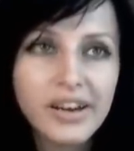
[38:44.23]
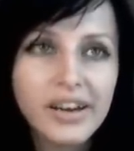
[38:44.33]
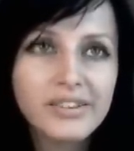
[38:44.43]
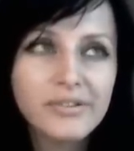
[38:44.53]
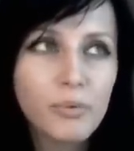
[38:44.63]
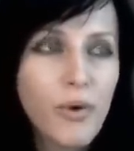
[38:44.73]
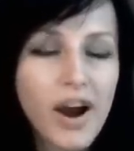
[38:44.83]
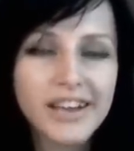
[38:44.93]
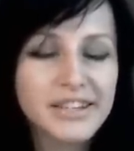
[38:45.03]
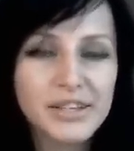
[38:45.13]

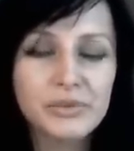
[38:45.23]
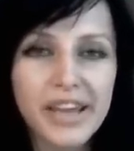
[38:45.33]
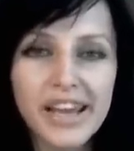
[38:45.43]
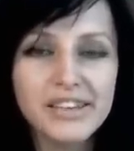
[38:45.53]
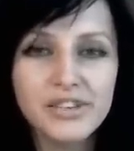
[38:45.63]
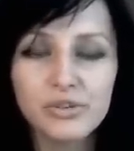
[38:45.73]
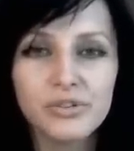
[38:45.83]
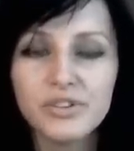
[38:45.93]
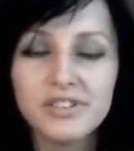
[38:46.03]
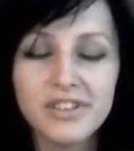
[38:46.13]
wise creator or
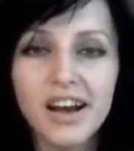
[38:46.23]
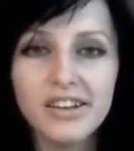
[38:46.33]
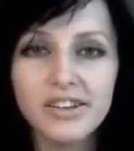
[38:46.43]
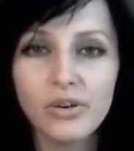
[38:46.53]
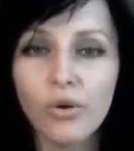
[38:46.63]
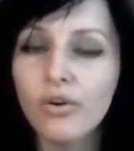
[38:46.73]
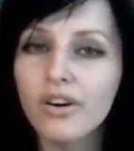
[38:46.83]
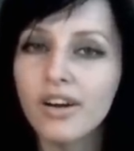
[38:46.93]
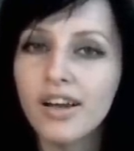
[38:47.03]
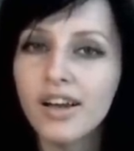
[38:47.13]
designer, or
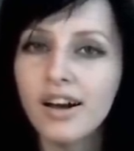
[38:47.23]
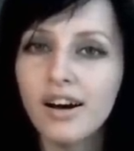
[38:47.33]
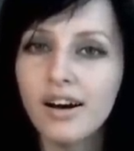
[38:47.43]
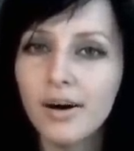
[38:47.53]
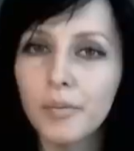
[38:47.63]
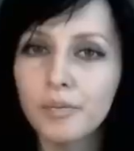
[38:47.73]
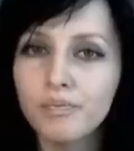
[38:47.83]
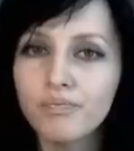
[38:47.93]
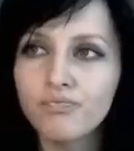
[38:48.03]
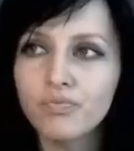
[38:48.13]

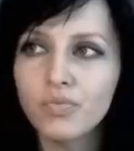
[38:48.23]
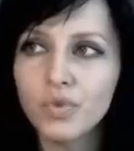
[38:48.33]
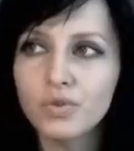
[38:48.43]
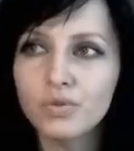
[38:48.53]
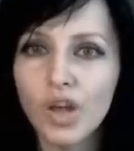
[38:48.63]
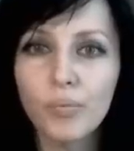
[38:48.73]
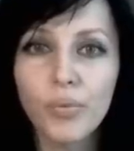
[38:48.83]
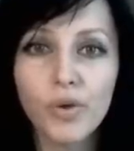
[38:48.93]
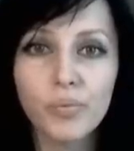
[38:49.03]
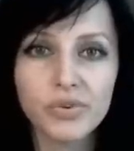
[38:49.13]
um, a
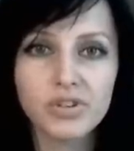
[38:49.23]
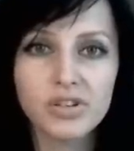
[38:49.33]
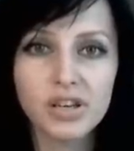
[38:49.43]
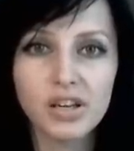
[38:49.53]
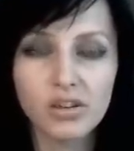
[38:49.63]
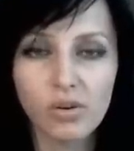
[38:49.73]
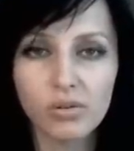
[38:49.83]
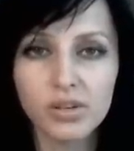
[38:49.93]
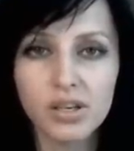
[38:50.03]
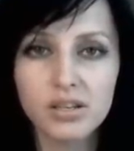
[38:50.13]
purpose in all
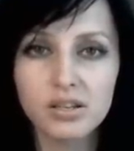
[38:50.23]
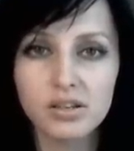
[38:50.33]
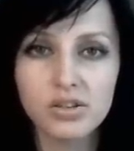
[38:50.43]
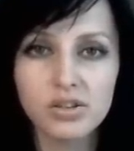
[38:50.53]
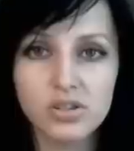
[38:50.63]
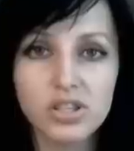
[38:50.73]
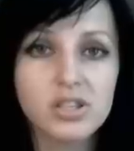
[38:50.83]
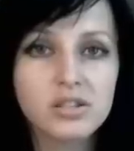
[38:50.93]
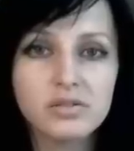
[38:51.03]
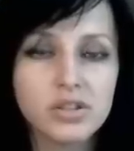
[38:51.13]
this.
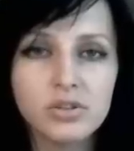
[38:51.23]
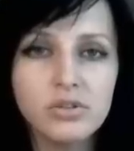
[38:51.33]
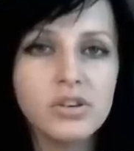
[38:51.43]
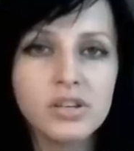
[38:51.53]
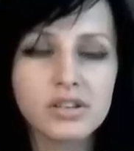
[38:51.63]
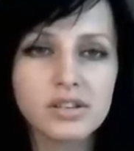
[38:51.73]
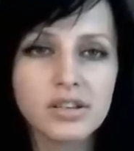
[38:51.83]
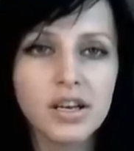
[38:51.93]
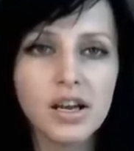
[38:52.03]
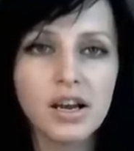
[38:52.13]
Just gratuitous
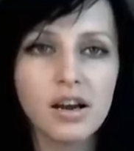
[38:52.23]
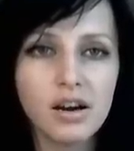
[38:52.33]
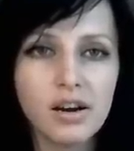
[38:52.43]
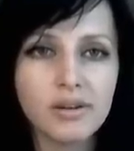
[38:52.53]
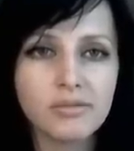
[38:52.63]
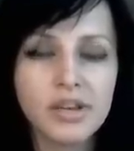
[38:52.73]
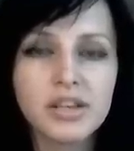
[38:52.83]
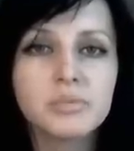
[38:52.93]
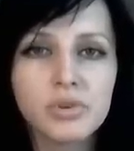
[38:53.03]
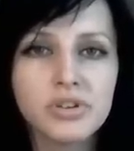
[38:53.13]

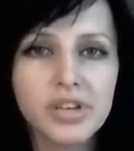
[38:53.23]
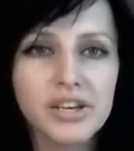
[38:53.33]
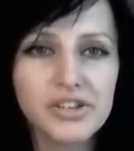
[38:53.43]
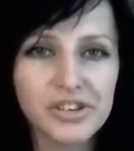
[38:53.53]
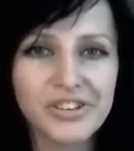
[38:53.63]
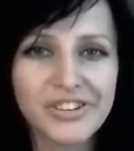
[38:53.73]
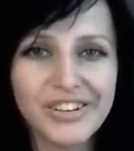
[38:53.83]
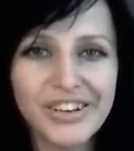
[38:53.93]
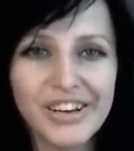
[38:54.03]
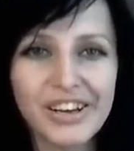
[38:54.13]
exploitation
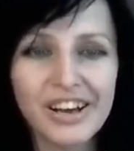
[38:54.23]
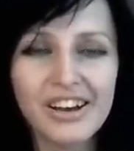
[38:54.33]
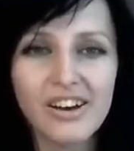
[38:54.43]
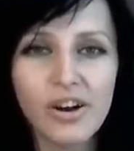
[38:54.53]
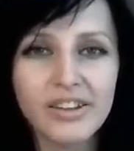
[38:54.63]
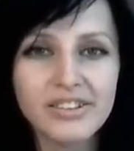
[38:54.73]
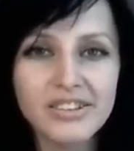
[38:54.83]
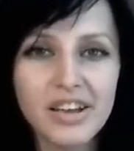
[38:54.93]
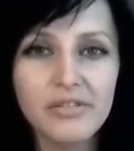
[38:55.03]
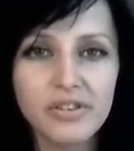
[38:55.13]
and
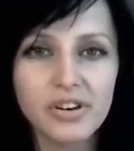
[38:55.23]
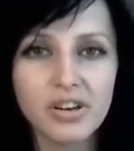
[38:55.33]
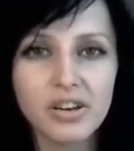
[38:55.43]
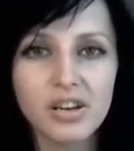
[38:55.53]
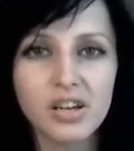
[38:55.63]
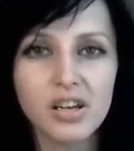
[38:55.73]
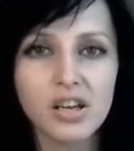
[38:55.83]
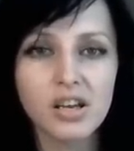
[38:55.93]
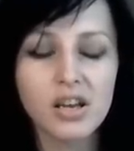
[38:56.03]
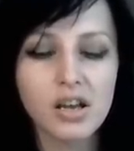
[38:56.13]
suffering.
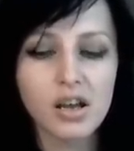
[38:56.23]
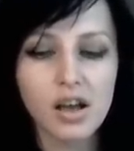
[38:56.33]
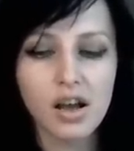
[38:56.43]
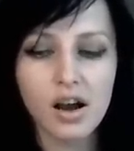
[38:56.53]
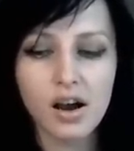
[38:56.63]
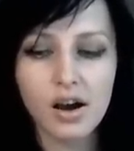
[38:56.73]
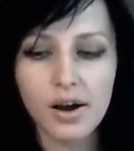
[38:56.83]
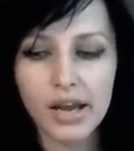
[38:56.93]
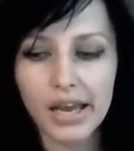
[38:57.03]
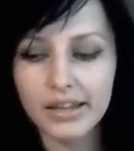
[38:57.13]

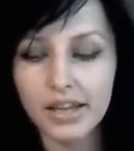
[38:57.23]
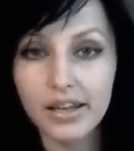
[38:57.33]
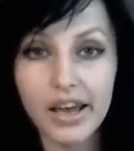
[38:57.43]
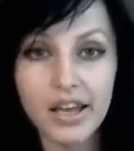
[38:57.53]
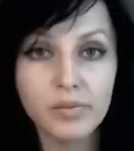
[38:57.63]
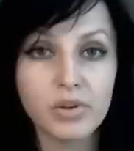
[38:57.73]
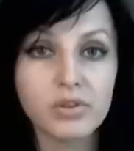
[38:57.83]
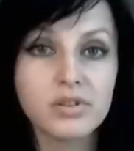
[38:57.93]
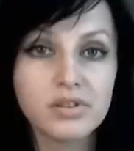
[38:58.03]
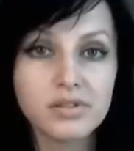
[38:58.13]
And then animals,